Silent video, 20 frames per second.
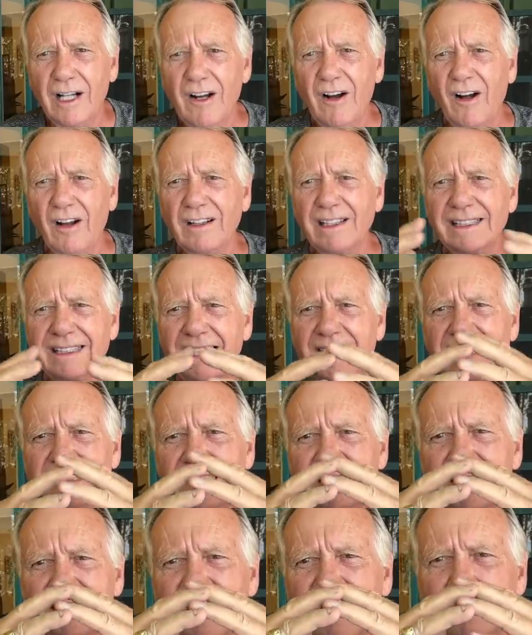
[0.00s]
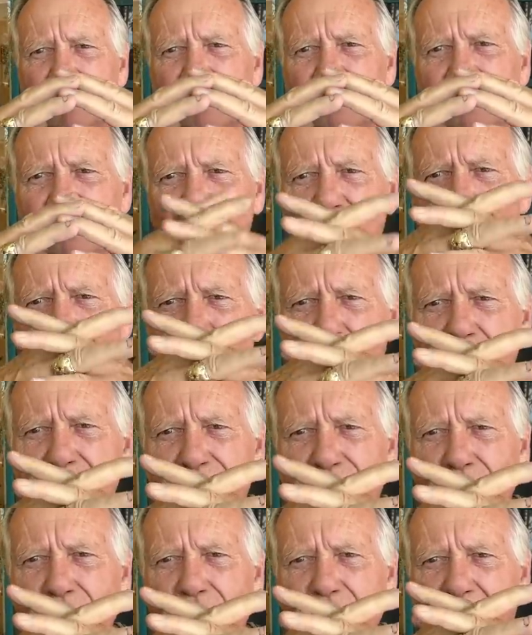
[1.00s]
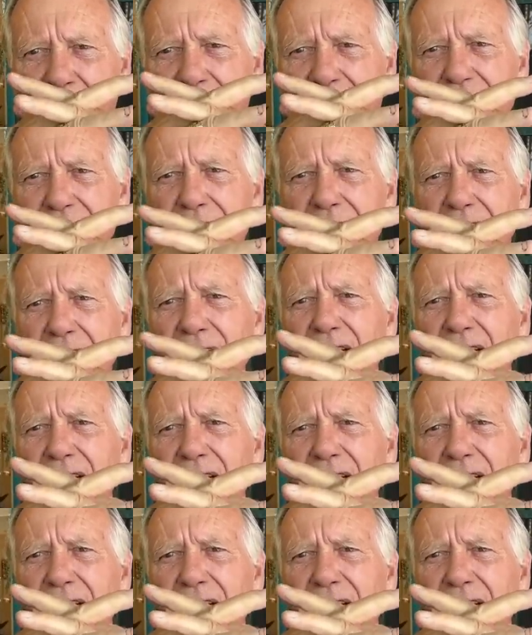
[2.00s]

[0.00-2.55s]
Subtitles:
All it does is keep the tuba for the